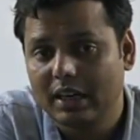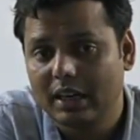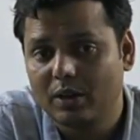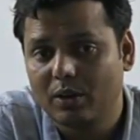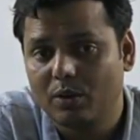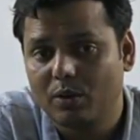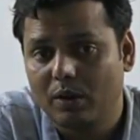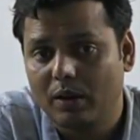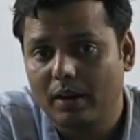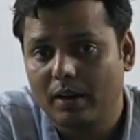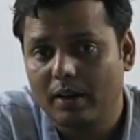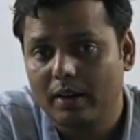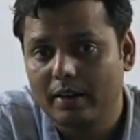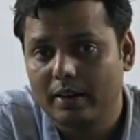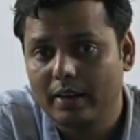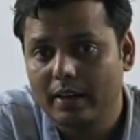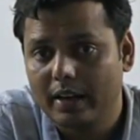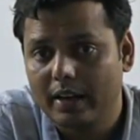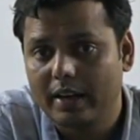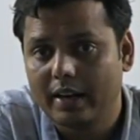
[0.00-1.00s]

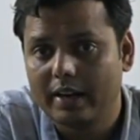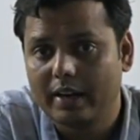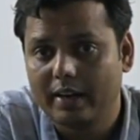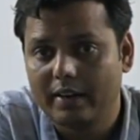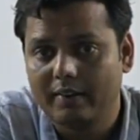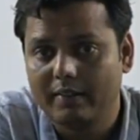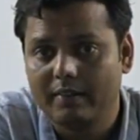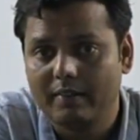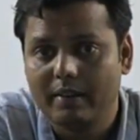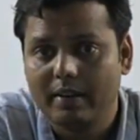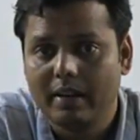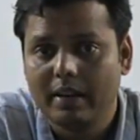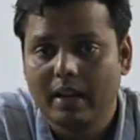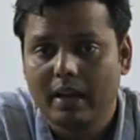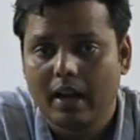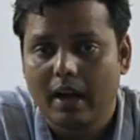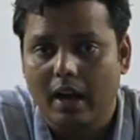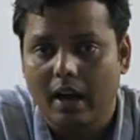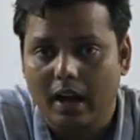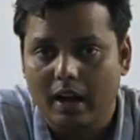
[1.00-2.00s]
negative
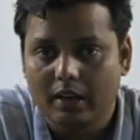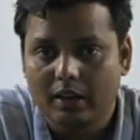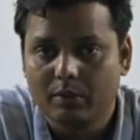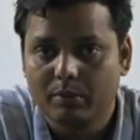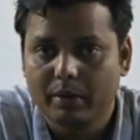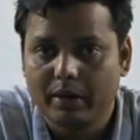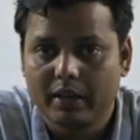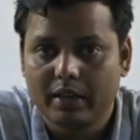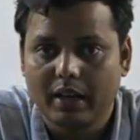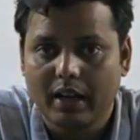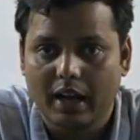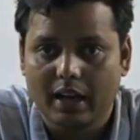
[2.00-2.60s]
argument